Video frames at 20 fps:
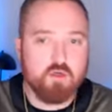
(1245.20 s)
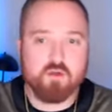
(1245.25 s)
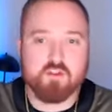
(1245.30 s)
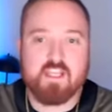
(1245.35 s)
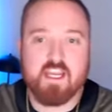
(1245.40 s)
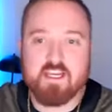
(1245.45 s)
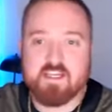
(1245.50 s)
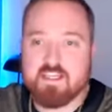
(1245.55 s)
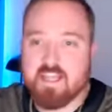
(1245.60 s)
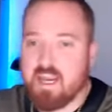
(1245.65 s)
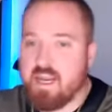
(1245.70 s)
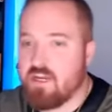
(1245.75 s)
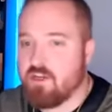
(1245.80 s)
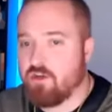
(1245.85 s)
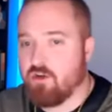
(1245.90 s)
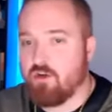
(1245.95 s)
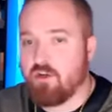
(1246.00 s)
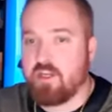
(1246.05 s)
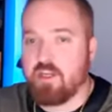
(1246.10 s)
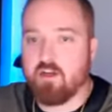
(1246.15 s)
We'll take
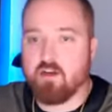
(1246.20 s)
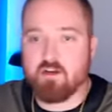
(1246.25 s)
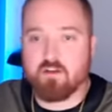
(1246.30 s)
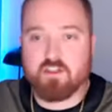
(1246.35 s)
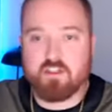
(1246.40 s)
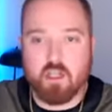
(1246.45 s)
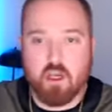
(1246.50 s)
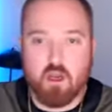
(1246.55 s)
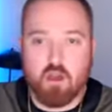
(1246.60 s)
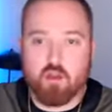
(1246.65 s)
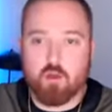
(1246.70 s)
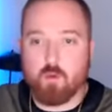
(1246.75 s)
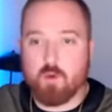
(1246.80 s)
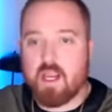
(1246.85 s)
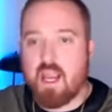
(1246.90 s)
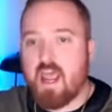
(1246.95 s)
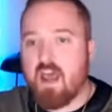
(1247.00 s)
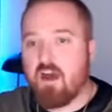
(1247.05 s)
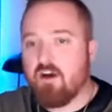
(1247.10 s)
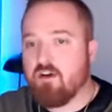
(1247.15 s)
Daniel here. So, the
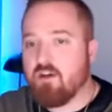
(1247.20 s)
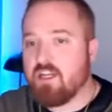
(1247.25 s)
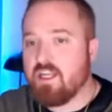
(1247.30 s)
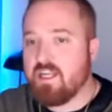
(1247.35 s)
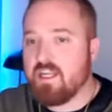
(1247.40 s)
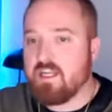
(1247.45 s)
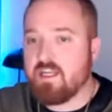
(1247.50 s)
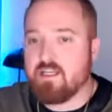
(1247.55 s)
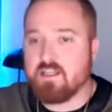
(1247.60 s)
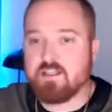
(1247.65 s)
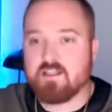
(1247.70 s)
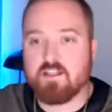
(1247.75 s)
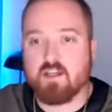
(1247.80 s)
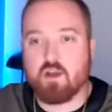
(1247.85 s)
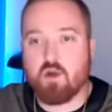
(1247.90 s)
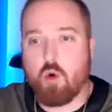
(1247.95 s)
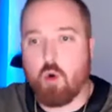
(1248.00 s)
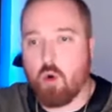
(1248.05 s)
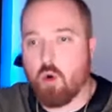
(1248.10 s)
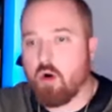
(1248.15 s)
reality is the
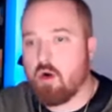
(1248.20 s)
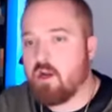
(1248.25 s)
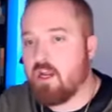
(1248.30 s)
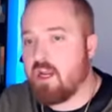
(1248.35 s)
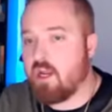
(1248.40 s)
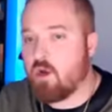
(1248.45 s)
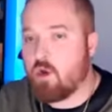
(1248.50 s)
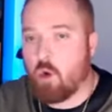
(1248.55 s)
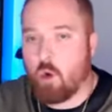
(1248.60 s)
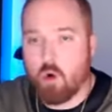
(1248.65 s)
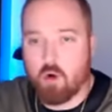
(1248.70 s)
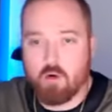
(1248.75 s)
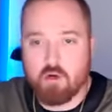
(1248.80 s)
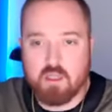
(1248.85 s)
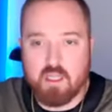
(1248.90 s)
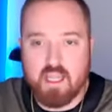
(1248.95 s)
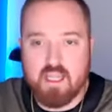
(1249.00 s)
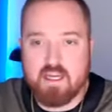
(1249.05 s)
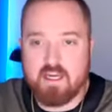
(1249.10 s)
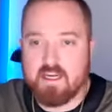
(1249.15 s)
court and court
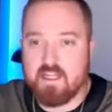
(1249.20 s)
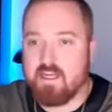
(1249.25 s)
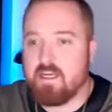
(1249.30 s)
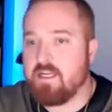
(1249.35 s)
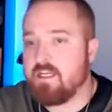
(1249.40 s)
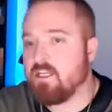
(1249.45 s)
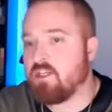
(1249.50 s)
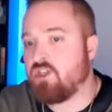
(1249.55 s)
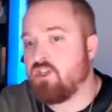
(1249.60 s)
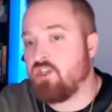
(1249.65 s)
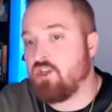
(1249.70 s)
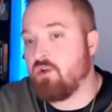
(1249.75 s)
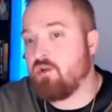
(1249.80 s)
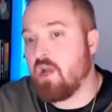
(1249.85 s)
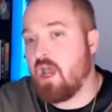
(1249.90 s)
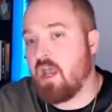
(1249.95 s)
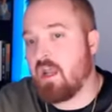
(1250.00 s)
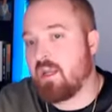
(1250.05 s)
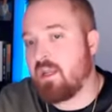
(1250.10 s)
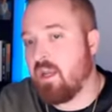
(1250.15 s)
related entities do
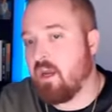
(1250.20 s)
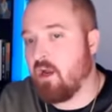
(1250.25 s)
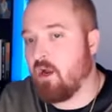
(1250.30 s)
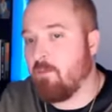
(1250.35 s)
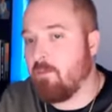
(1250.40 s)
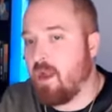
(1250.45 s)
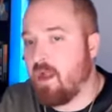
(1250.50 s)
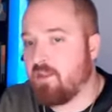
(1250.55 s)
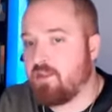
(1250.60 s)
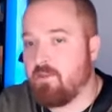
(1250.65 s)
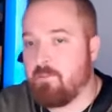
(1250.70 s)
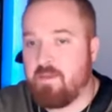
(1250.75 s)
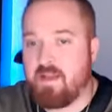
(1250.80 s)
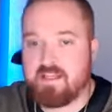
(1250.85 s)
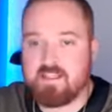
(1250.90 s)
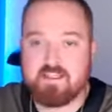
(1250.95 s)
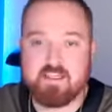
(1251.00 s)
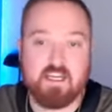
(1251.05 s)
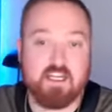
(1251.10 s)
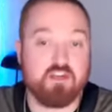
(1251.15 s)
not care about the
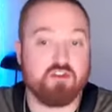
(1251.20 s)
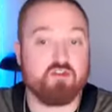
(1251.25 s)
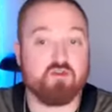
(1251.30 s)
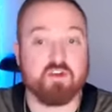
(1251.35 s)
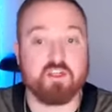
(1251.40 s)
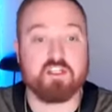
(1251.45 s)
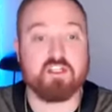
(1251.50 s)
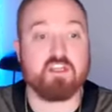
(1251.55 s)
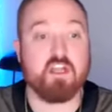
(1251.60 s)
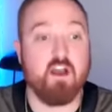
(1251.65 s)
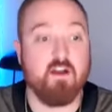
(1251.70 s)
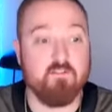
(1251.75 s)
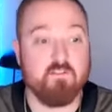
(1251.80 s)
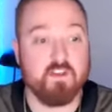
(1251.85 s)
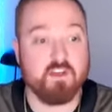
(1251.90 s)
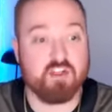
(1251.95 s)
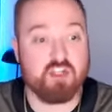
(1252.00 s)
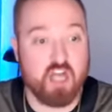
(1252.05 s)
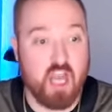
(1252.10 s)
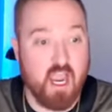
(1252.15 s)
best interest of
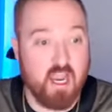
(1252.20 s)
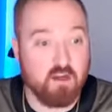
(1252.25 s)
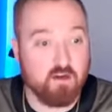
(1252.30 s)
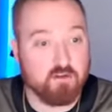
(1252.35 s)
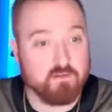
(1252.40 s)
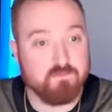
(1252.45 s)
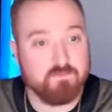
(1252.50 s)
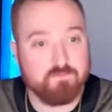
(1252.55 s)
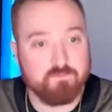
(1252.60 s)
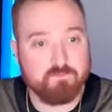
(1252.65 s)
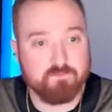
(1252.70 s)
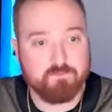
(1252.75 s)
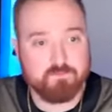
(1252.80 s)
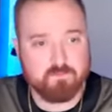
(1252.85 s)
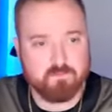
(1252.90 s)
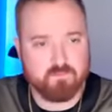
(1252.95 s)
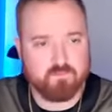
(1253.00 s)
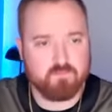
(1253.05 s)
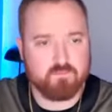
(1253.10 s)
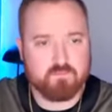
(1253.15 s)
the child.
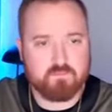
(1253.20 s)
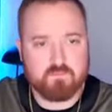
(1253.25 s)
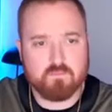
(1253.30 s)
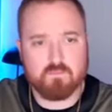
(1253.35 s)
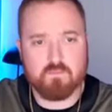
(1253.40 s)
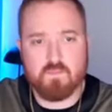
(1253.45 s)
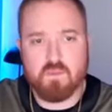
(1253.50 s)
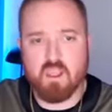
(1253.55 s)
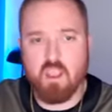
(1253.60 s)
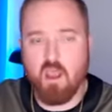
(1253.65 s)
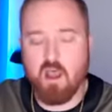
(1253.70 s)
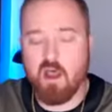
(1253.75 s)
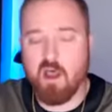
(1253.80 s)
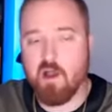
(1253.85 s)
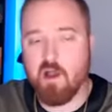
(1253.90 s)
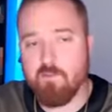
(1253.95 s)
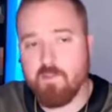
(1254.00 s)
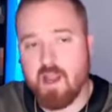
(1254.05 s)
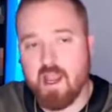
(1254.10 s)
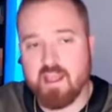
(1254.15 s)

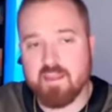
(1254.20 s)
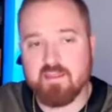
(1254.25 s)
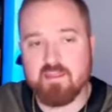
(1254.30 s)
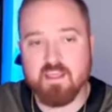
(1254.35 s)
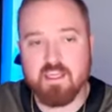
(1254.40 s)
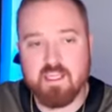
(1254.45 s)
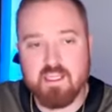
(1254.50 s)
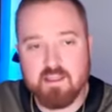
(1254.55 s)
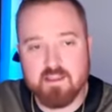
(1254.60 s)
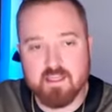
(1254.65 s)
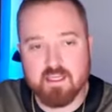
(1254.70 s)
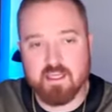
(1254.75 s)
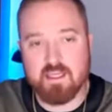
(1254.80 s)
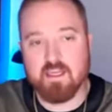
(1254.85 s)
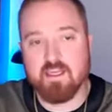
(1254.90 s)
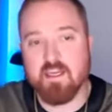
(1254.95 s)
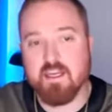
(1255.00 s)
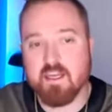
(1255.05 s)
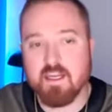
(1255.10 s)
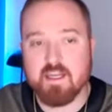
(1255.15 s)
Um, I think
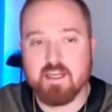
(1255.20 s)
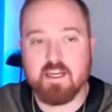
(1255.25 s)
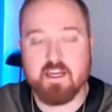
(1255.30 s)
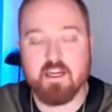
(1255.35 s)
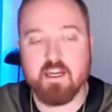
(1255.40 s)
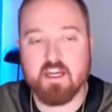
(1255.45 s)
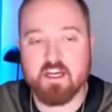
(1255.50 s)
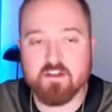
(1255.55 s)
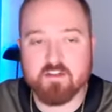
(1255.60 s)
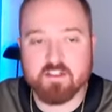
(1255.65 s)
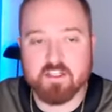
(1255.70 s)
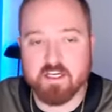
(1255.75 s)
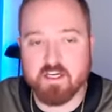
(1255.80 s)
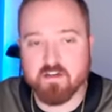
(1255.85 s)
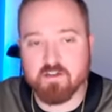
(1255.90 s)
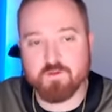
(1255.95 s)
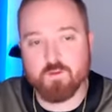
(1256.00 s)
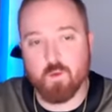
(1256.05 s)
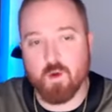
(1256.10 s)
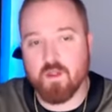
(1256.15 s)
that he, here's
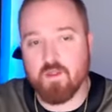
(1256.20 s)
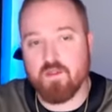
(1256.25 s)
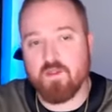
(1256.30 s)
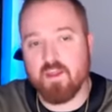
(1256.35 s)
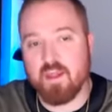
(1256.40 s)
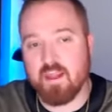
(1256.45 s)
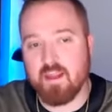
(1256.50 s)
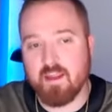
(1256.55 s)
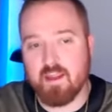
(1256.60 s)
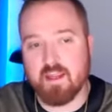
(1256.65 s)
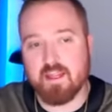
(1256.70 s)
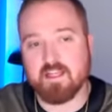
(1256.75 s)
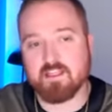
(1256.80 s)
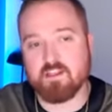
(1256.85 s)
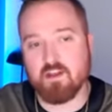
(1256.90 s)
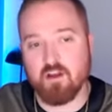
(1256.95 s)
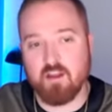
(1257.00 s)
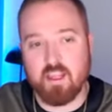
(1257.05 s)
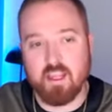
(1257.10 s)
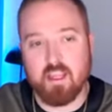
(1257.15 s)
here's one thing. I
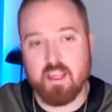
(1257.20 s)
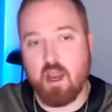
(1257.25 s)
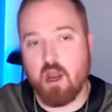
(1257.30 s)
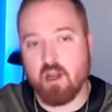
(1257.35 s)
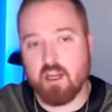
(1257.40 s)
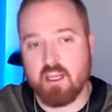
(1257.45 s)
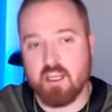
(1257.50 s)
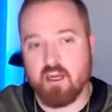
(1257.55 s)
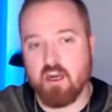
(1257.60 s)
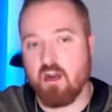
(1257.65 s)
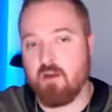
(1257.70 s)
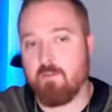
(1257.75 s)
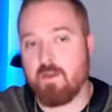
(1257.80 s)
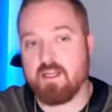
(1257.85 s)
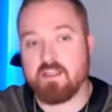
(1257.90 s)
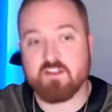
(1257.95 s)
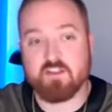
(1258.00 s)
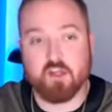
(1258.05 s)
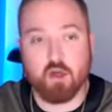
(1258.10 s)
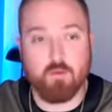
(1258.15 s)
guess I'll get I'll get on
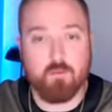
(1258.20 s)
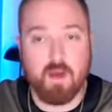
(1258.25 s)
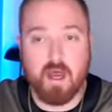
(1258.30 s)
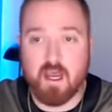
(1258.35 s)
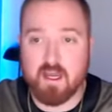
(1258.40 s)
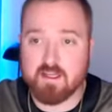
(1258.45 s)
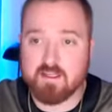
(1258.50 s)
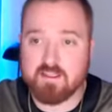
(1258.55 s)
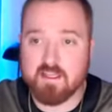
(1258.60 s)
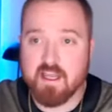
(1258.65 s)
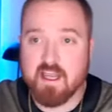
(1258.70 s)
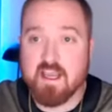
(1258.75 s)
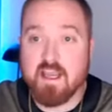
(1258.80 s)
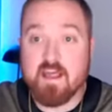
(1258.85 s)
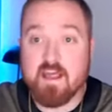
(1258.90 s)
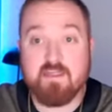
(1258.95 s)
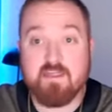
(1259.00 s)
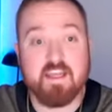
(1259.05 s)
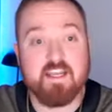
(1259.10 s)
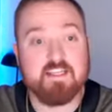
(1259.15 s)
my soapbox.
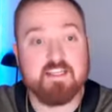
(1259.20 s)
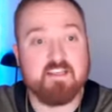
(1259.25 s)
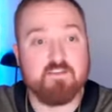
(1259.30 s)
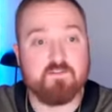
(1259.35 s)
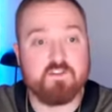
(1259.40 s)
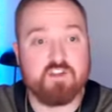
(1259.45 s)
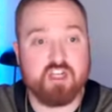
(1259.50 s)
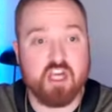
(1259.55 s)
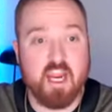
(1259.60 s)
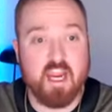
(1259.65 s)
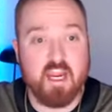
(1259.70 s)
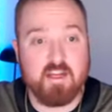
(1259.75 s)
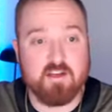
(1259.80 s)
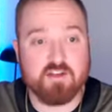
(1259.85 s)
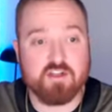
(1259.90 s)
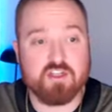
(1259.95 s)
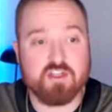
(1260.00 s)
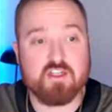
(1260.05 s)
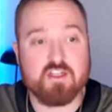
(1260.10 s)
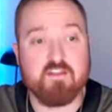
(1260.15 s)
Things have
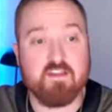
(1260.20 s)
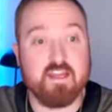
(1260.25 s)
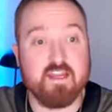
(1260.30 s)
changed.